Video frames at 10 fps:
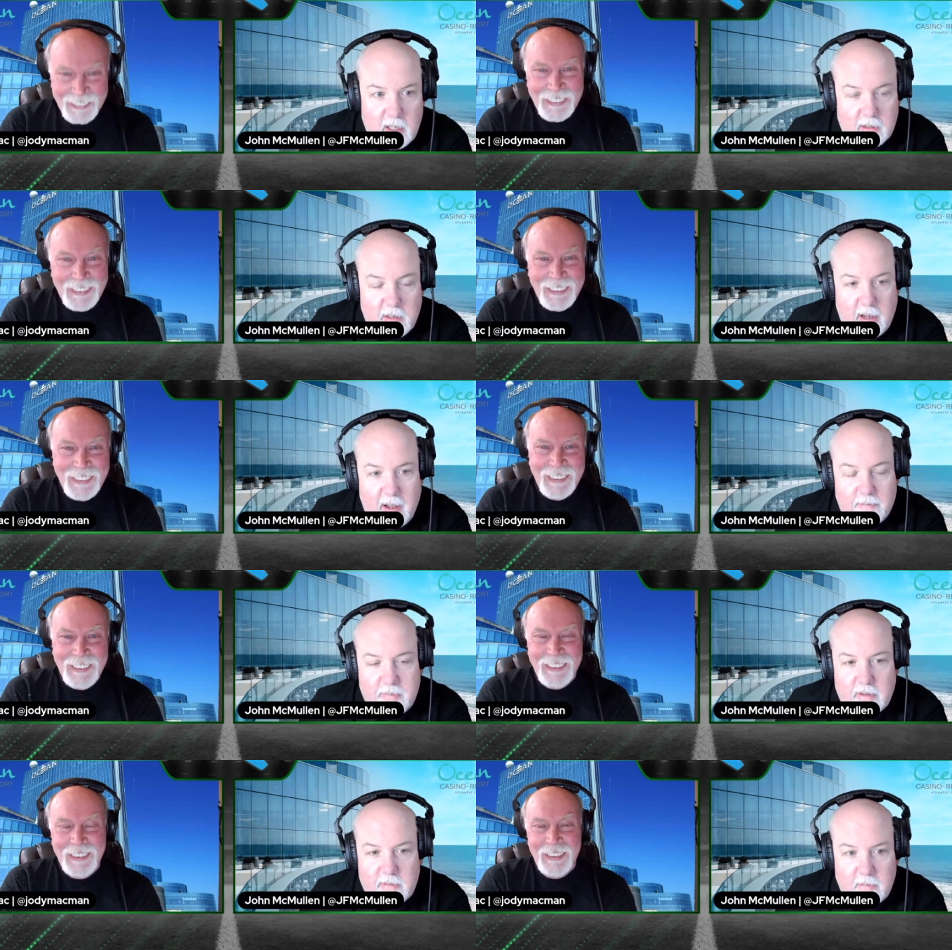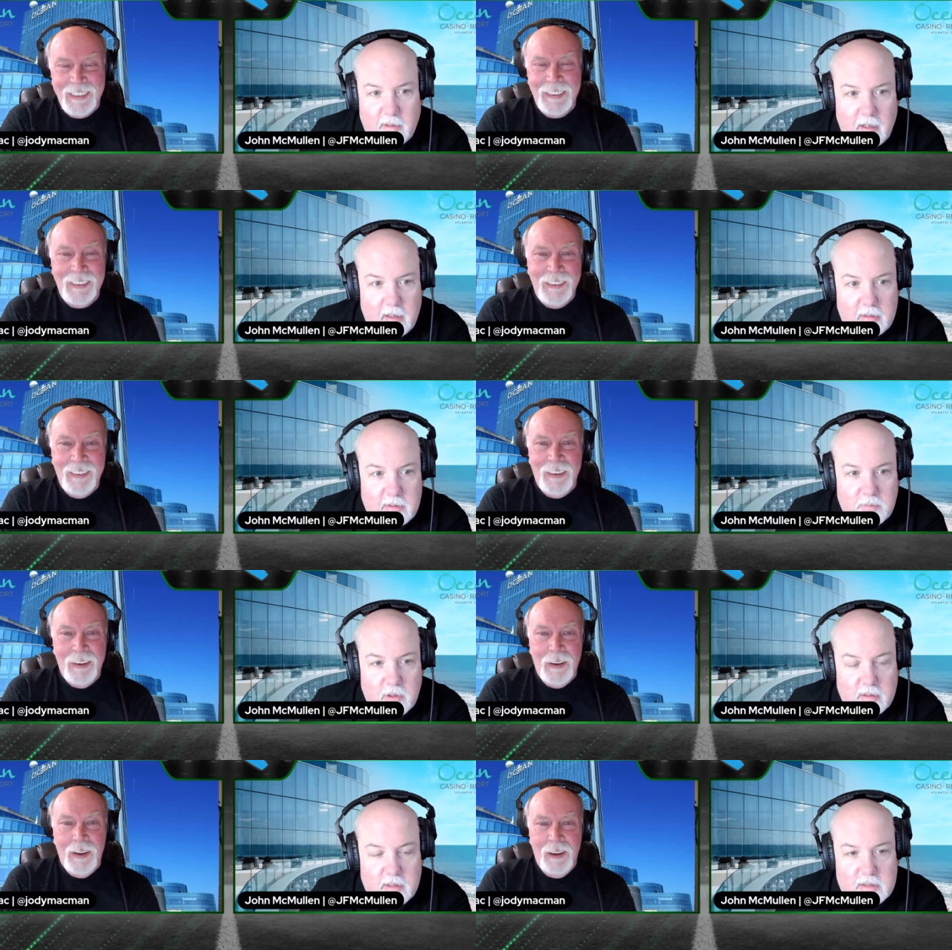Speaker 1: going to happen. And I hate to
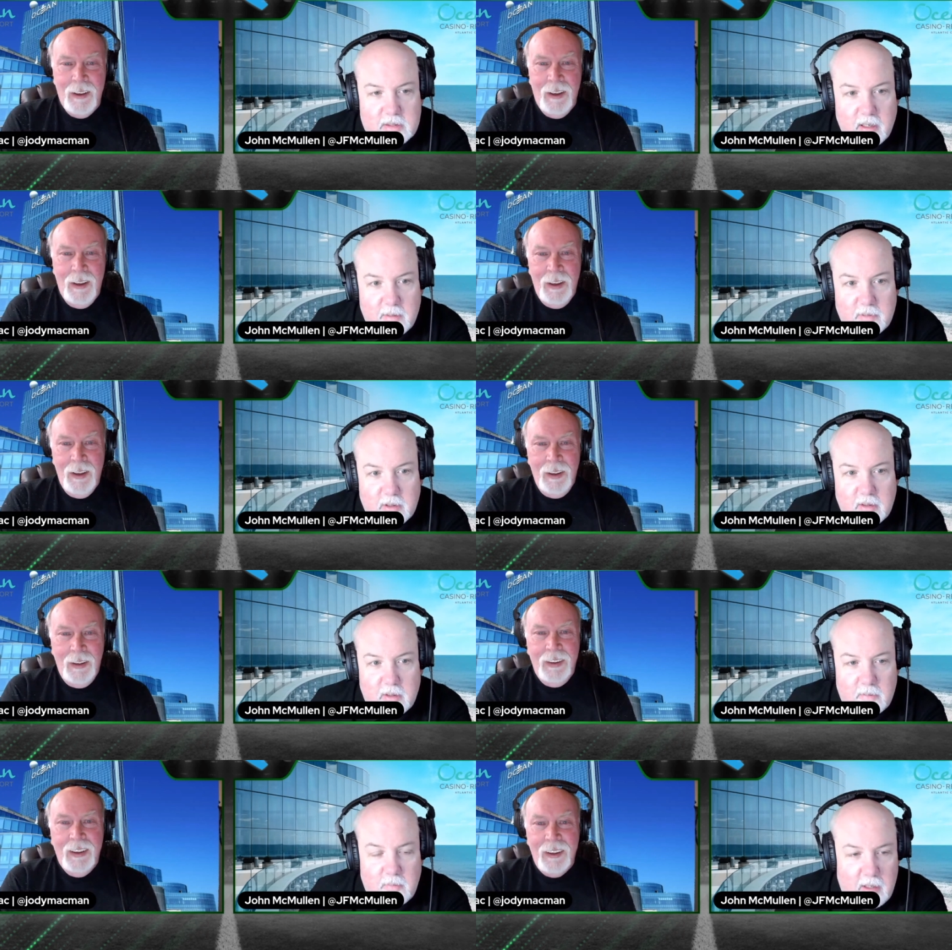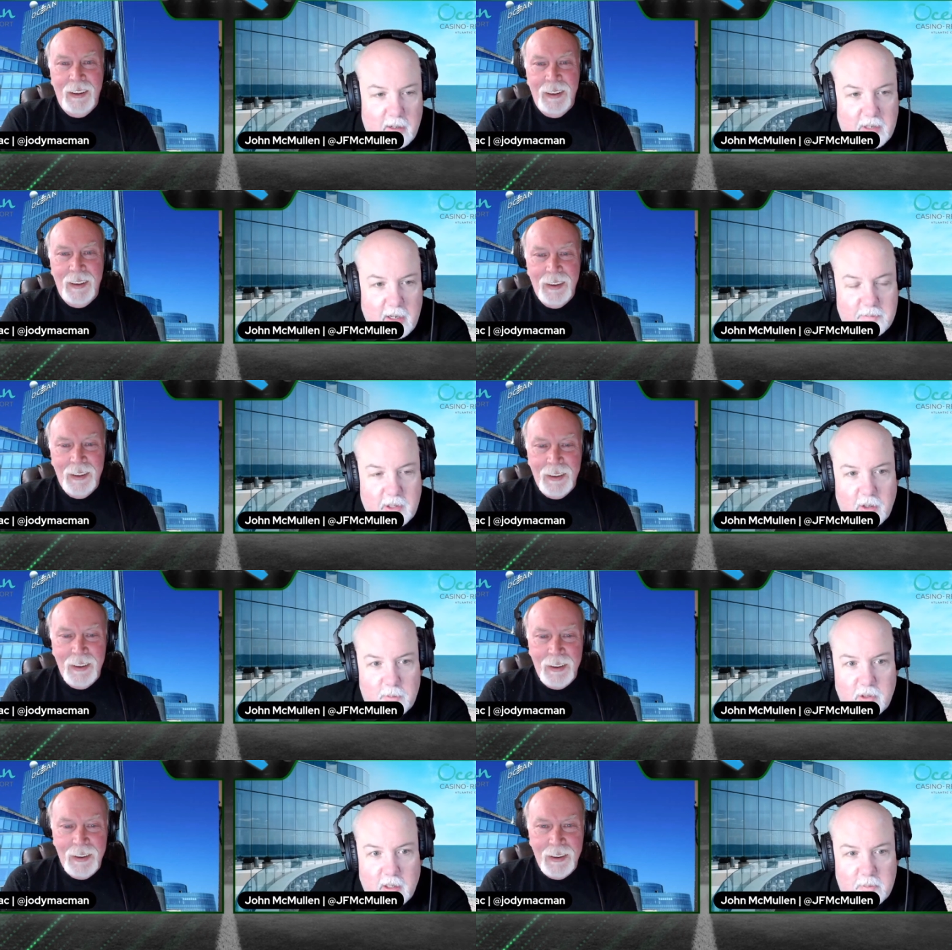bring this up, and I'm not even going to
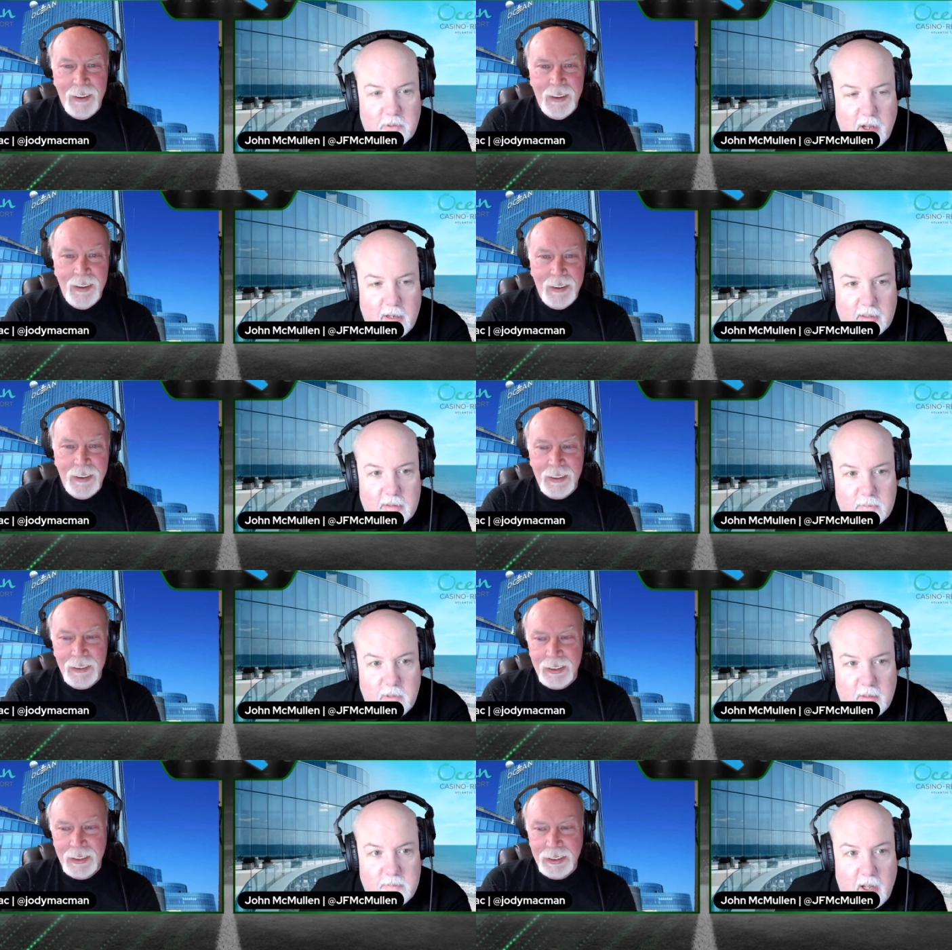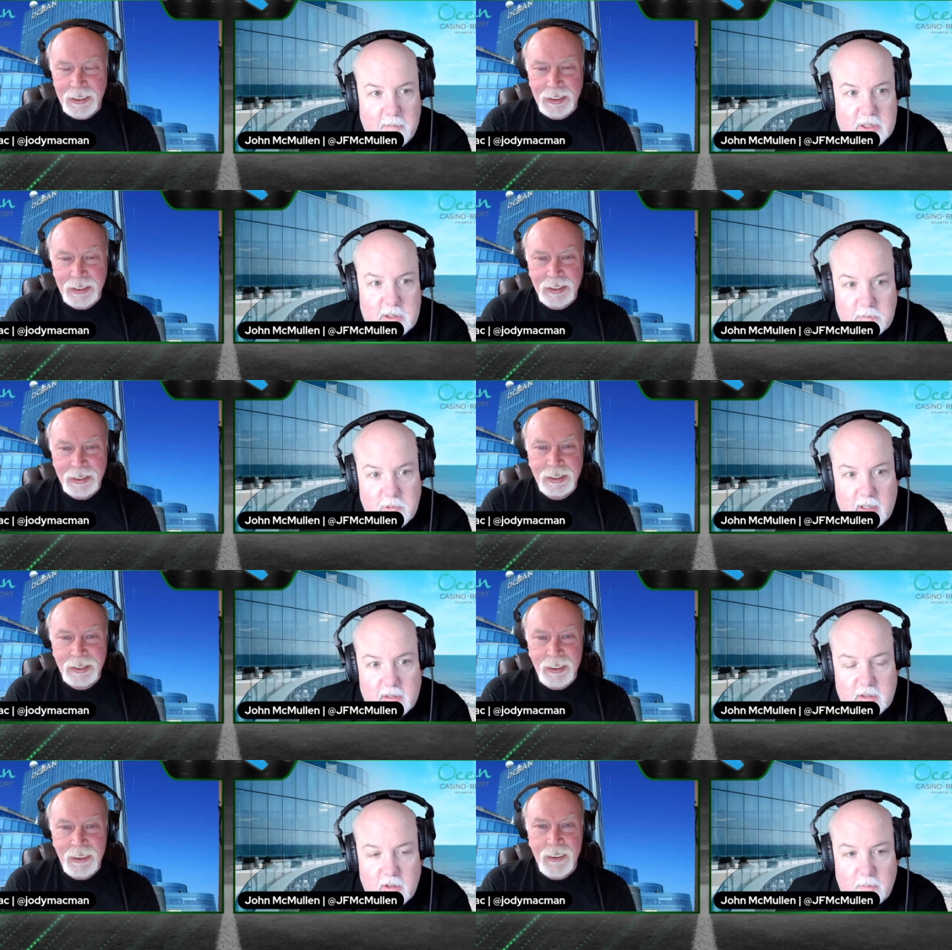bring up Reddick. I, obviously,
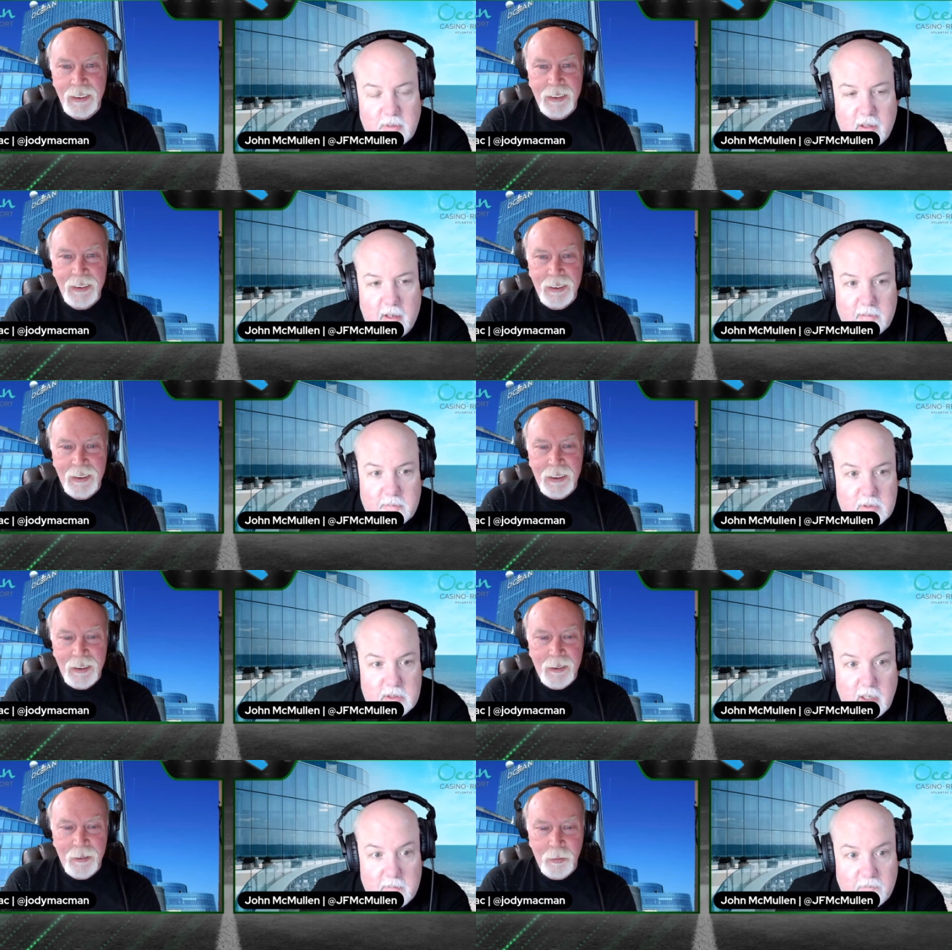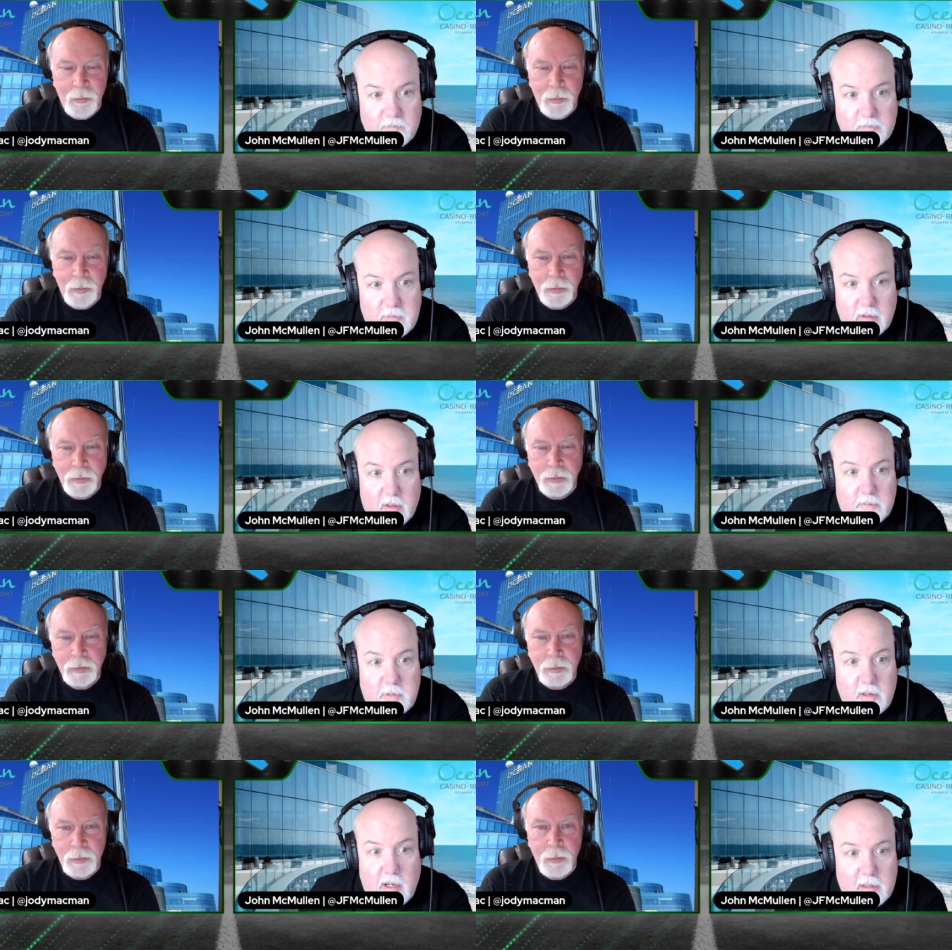Reddick's going to play signed for 15.
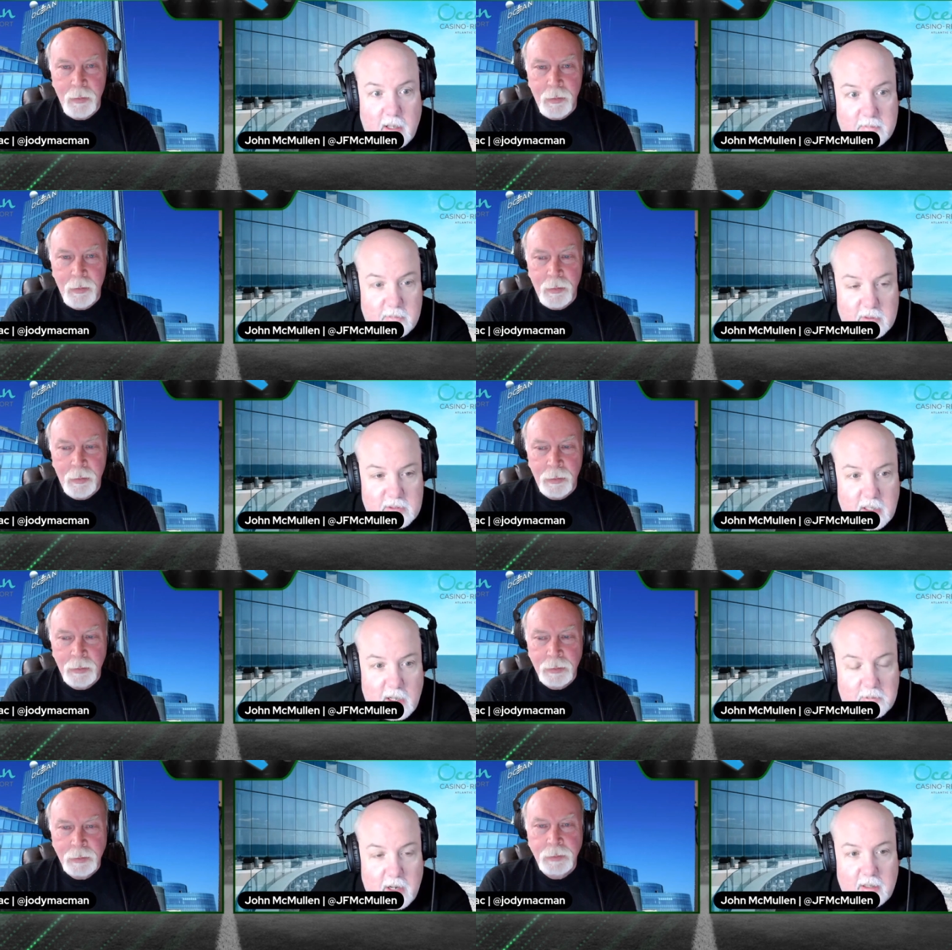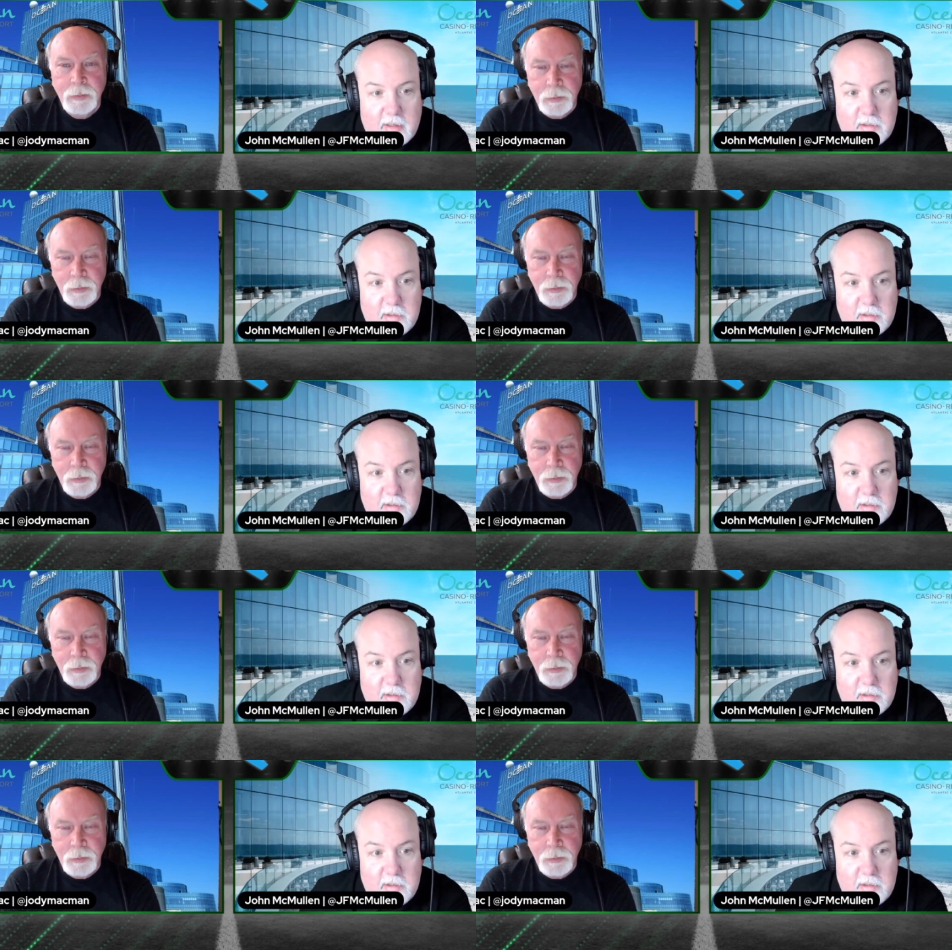They're not cutting Haason Reddick. He